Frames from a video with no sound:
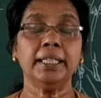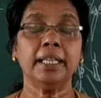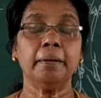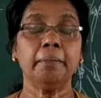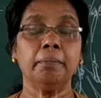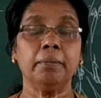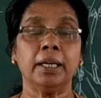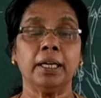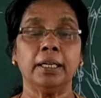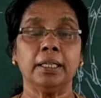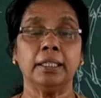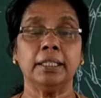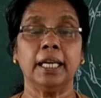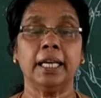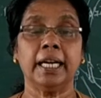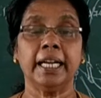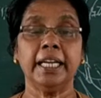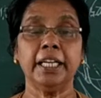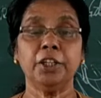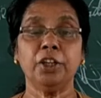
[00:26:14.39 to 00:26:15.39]
the
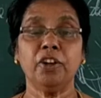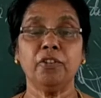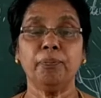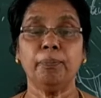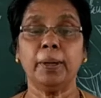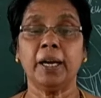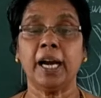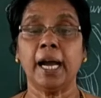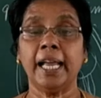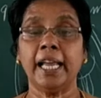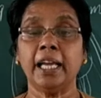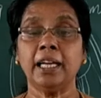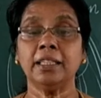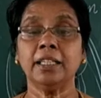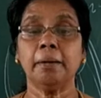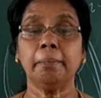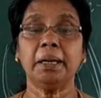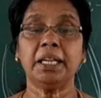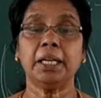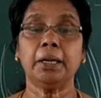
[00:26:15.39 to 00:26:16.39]
rate of higher
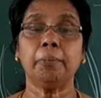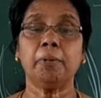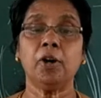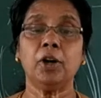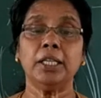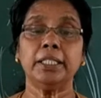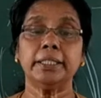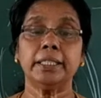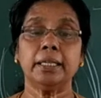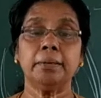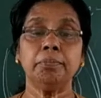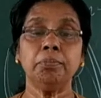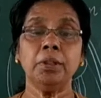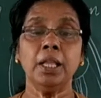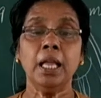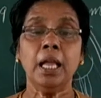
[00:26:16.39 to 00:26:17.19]
the metabolism,